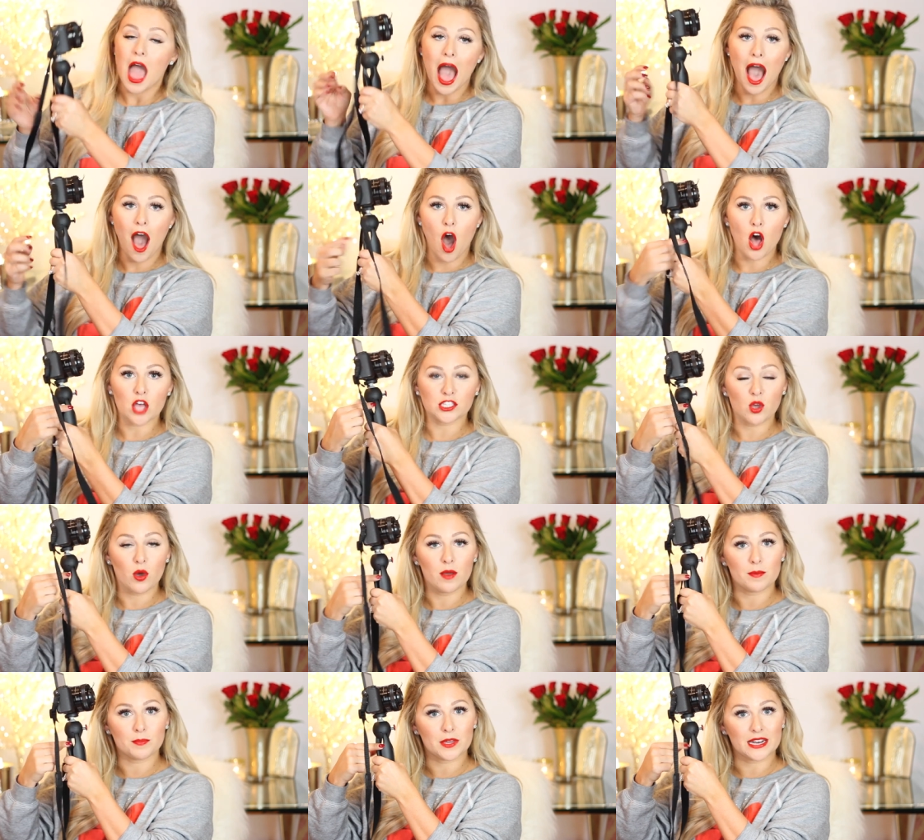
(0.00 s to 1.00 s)
I also
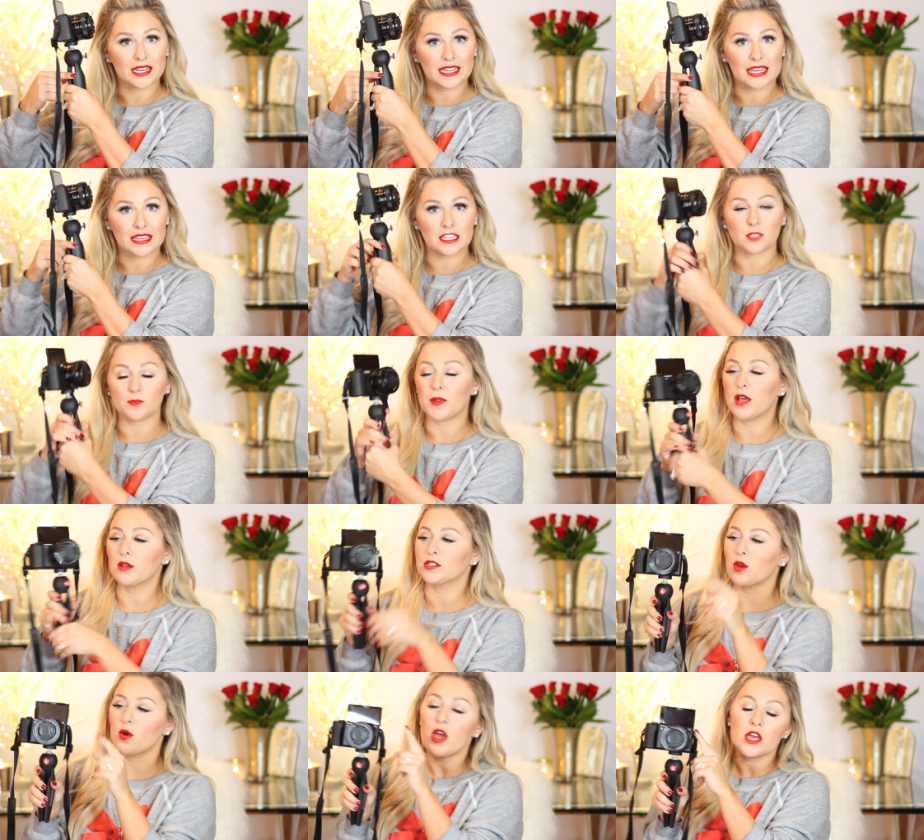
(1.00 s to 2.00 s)
am going to link this below.
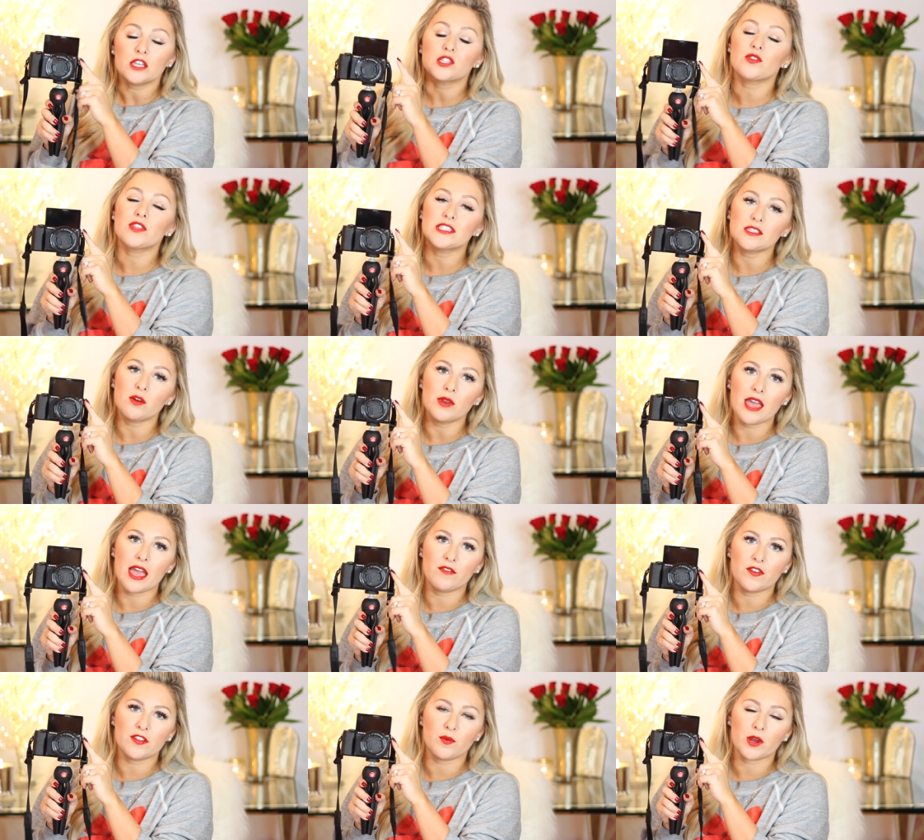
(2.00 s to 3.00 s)
So, so this Sony
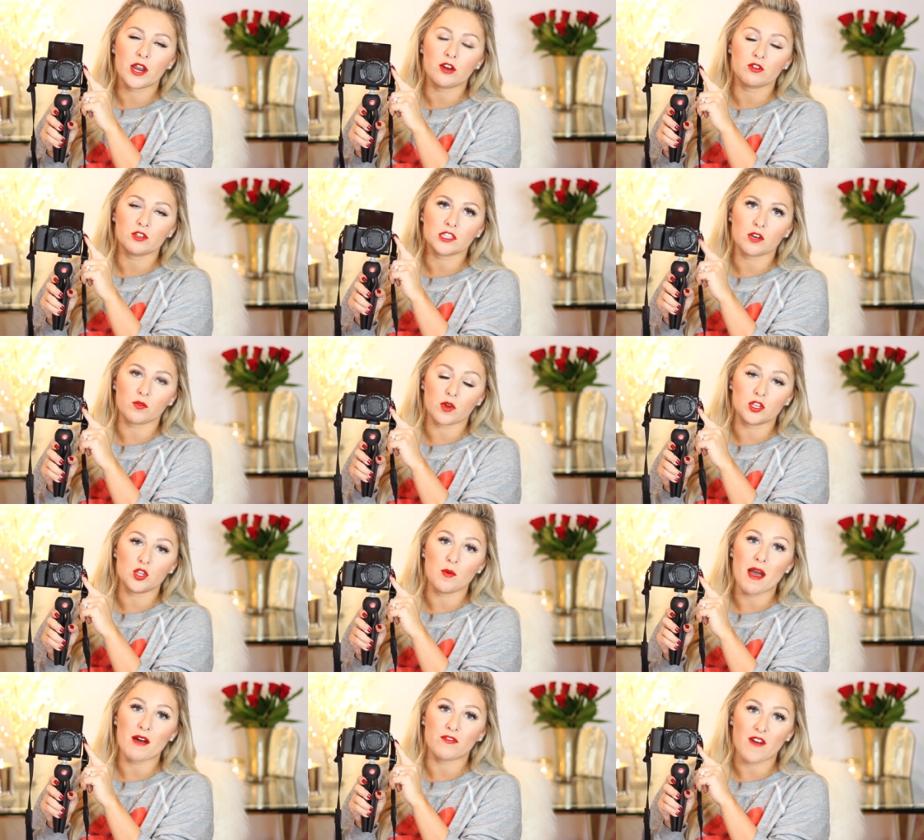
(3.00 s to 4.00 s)
A fifty-one hundred is going to run you
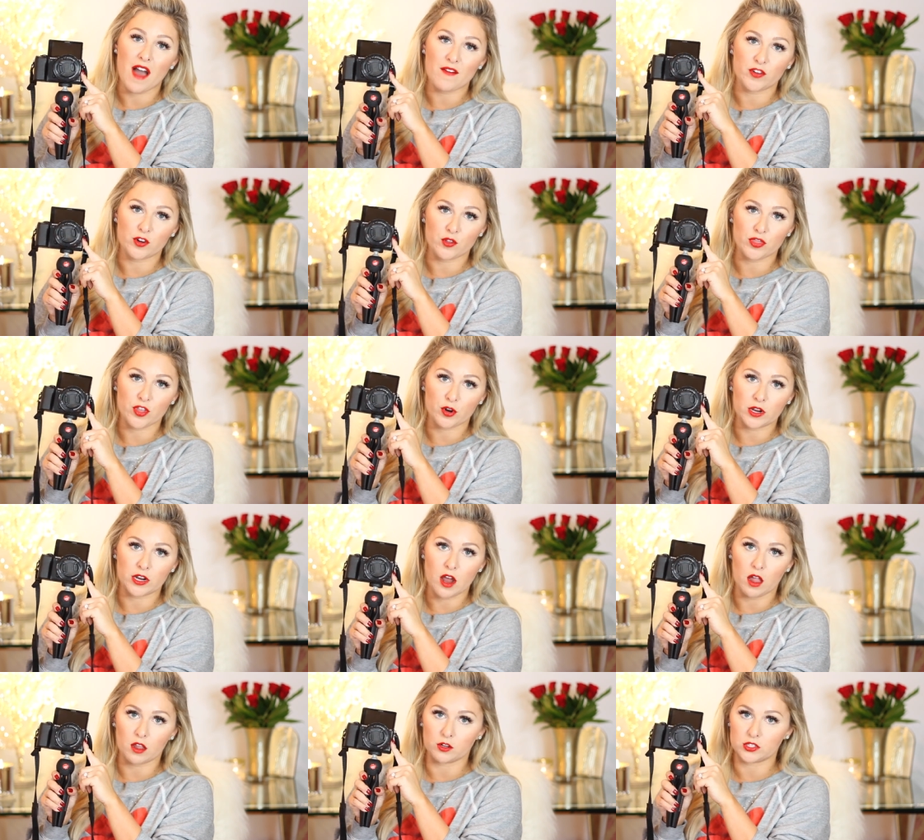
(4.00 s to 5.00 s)
about five hundred thirty
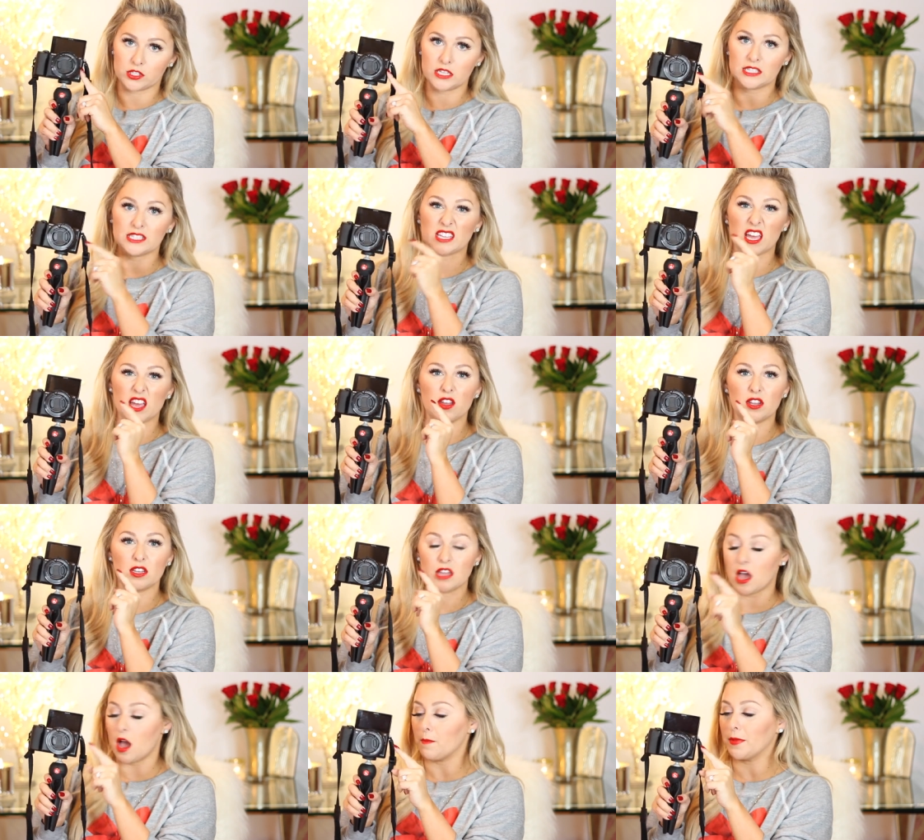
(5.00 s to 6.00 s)
dollars. This is a,
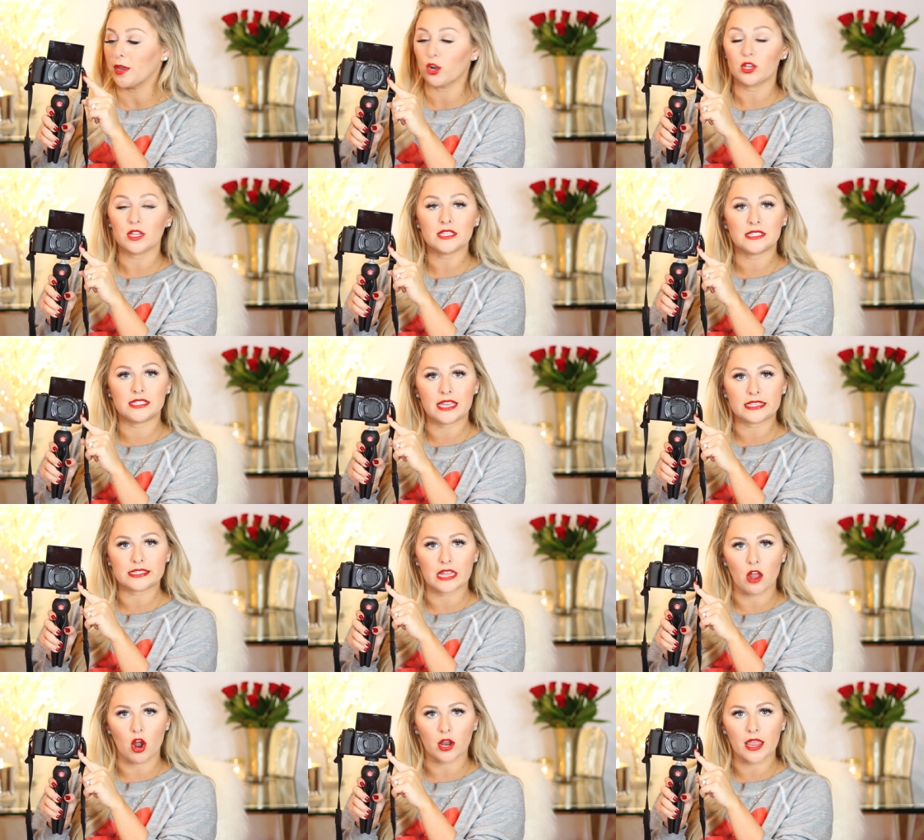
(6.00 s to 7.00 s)
a mirrorless D S
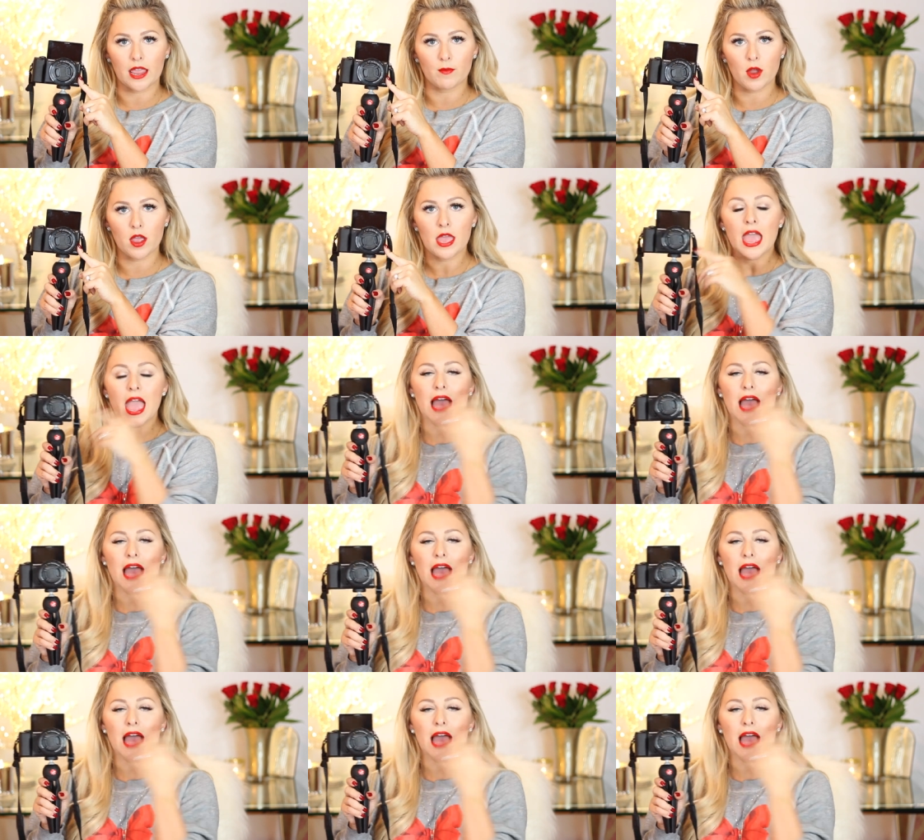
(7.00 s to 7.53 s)
L R camera.